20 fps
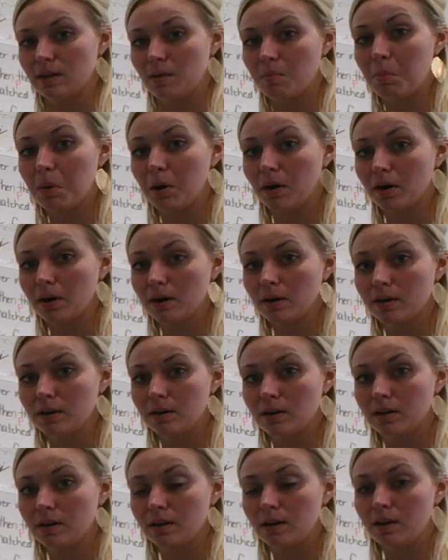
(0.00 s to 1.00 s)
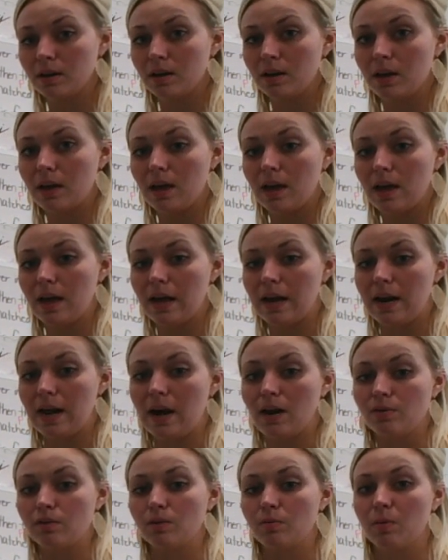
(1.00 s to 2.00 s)
apart and
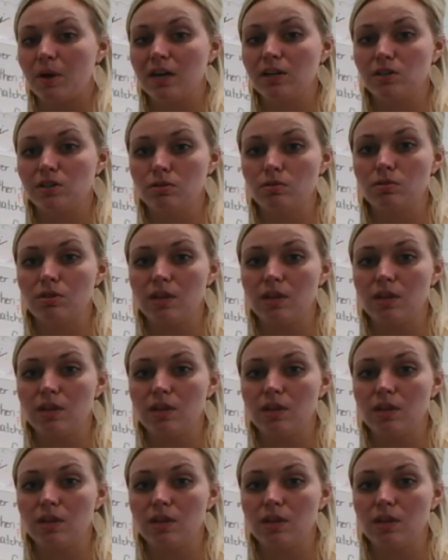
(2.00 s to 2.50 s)
how you might do